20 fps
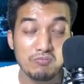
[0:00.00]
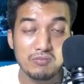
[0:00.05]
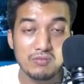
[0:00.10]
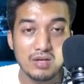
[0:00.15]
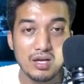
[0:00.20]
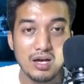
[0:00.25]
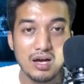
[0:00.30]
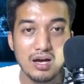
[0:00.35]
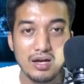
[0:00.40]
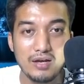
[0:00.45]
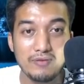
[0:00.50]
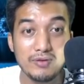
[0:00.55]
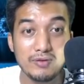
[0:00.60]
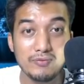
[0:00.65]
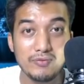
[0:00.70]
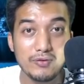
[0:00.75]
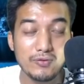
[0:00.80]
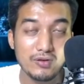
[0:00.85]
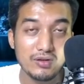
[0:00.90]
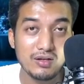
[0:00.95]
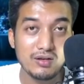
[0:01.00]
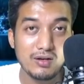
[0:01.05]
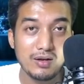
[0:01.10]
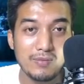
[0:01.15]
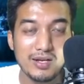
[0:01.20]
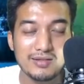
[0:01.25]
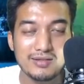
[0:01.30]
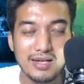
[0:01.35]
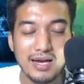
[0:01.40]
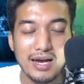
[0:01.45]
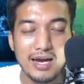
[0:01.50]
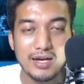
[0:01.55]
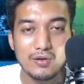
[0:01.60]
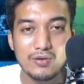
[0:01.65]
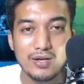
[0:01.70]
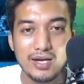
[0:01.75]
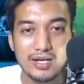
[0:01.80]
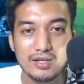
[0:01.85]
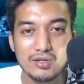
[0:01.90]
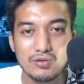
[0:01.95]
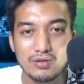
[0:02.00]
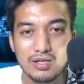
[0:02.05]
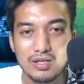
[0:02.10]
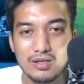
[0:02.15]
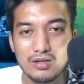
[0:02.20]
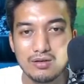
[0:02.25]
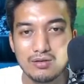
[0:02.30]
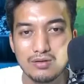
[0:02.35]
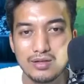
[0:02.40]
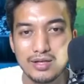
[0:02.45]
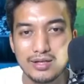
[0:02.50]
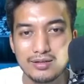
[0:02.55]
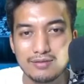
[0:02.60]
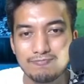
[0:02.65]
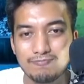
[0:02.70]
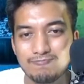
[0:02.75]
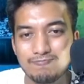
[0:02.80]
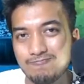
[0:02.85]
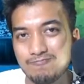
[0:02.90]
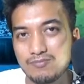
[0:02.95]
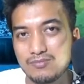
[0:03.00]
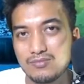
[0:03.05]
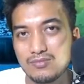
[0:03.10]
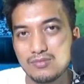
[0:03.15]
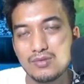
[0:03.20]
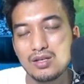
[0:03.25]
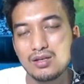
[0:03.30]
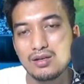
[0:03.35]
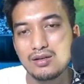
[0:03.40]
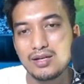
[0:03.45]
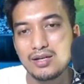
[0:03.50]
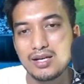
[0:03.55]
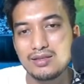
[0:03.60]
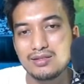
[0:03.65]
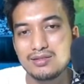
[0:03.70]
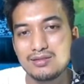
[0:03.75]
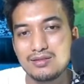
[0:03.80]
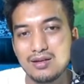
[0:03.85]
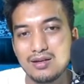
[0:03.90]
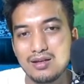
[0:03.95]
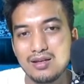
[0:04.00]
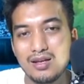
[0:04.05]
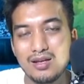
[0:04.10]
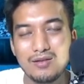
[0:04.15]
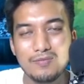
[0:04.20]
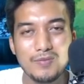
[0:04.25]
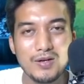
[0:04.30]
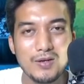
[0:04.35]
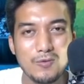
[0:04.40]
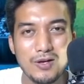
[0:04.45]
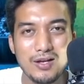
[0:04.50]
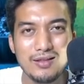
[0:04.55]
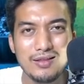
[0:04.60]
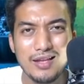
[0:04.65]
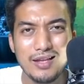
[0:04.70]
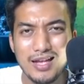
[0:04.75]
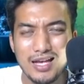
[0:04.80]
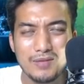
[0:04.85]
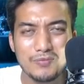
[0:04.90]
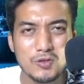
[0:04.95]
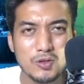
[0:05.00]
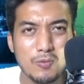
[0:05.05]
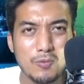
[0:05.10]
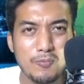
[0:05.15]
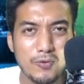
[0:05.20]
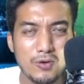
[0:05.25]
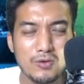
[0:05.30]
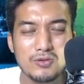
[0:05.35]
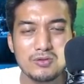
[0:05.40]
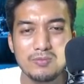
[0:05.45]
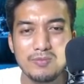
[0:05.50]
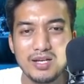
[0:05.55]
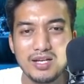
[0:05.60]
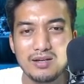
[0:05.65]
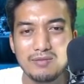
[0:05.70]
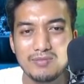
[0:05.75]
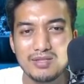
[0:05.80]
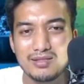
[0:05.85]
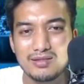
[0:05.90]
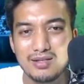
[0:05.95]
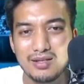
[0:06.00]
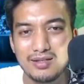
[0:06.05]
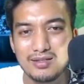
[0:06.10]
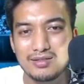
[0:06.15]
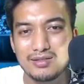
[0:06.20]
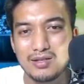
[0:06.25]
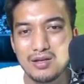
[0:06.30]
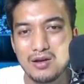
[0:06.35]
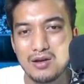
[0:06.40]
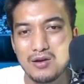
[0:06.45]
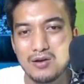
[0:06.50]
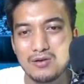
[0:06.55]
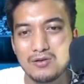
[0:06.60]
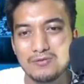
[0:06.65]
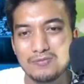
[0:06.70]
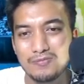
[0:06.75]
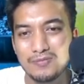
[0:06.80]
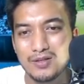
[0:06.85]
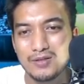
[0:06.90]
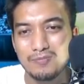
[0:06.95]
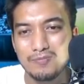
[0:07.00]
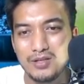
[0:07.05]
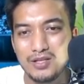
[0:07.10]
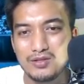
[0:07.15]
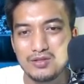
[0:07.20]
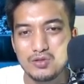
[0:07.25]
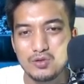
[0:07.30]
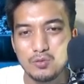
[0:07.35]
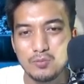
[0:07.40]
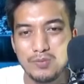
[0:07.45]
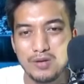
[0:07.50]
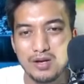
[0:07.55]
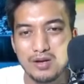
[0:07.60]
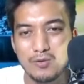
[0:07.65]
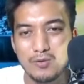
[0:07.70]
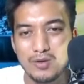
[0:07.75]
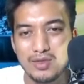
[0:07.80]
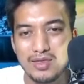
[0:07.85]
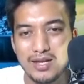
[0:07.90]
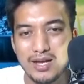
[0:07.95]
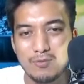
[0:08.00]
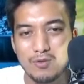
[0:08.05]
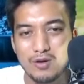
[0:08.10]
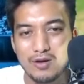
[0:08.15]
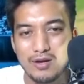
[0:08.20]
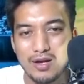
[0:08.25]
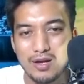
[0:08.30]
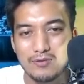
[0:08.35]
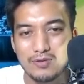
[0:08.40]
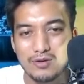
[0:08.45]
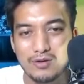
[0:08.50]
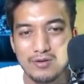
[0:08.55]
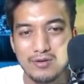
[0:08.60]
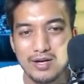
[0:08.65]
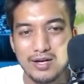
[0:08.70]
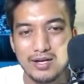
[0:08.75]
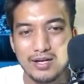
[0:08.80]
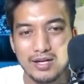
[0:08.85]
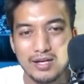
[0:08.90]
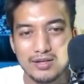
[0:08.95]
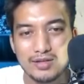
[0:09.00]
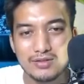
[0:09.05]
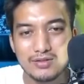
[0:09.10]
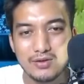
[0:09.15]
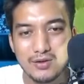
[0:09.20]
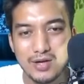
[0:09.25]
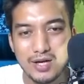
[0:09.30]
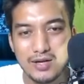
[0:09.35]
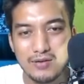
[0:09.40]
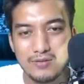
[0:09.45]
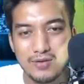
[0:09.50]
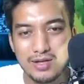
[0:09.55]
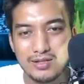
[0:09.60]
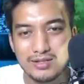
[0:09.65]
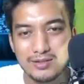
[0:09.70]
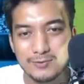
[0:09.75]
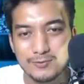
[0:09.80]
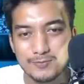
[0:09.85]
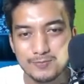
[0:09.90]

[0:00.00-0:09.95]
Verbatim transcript: uh, even before 30 minutes, I could actually, you know, like i get this done. But well, I'm so prone to making mistakes, so please do bear with that one out, alright? So anyways...